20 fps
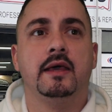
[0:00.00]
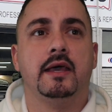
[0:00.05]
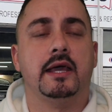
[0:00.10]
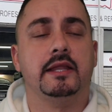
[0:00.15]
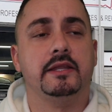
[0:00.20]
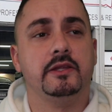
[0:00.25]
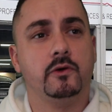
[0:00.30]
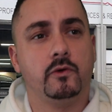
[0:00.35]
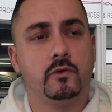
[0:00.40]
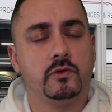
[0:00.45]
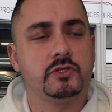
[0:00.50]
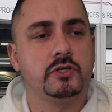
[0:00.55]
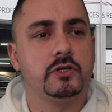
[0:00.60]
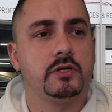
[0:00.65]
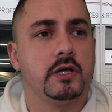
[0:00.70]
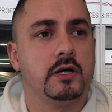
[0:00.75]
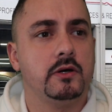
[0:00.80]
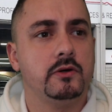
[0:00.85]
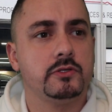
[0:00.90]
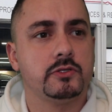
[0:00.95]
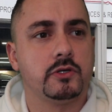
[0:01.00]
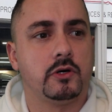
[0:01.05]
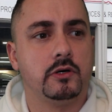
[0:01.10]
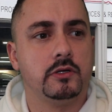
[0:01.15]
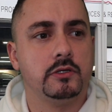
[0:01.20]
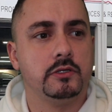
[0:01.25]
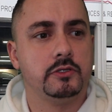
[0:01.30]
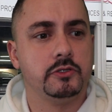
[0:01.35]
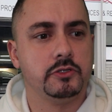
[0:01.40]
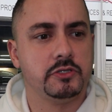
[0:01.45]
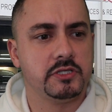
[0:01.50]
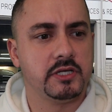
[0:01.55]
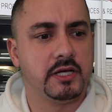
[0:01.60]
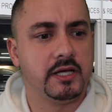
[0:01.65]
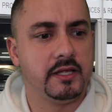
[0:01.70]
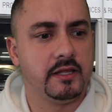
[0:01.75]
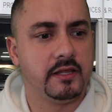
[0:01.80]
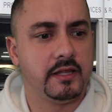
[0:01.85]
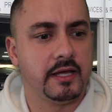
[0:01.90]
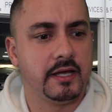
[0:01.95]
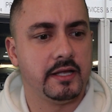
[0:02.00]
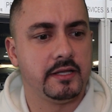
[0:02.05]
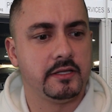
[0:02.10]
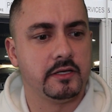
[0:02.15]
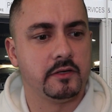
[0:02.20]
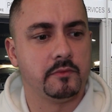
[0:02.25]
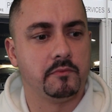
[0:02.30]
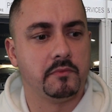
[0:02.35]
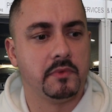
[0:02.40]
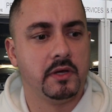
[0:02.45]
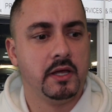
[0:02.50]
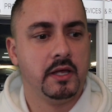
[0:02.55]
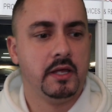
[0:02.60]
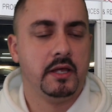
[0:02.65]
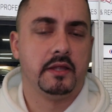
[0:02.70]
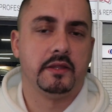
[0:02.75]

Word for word: And he also goes on to say that um,